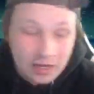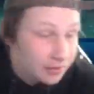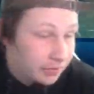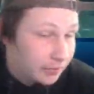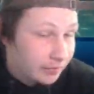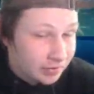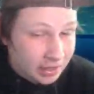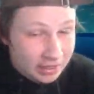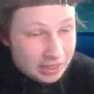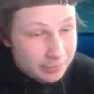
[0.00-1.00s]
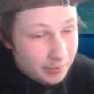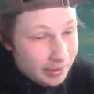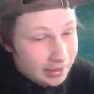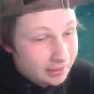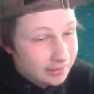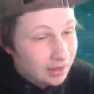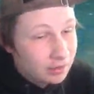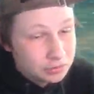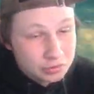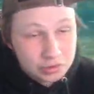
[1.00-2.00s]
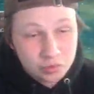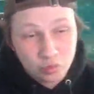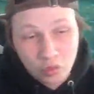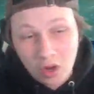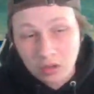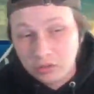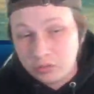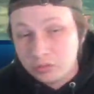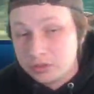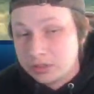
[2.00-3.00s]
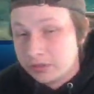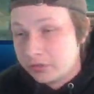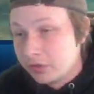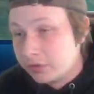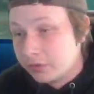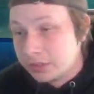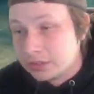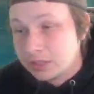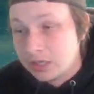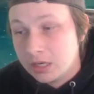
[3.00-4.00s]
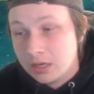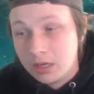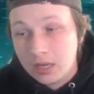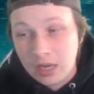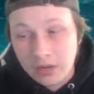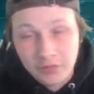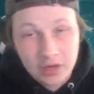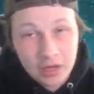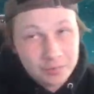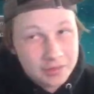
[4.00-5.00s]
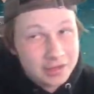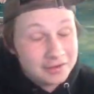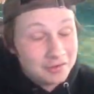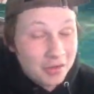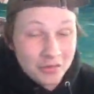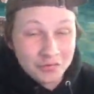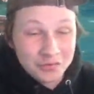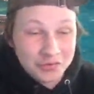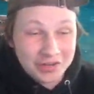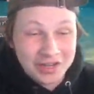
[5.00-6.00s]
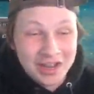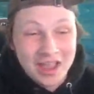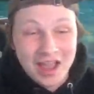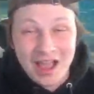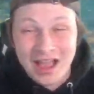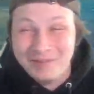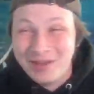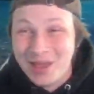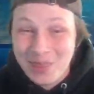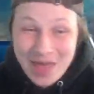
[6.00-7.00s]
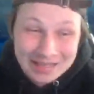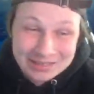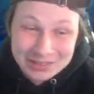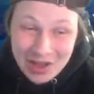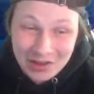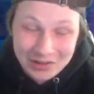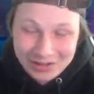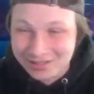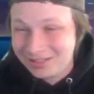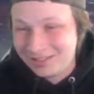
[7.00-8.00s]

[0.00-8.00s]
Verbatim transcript: another thing we have to kind of keep in mind is I also just raw lose to the Thundurus if it comes in at all for free. Um, and that's not good.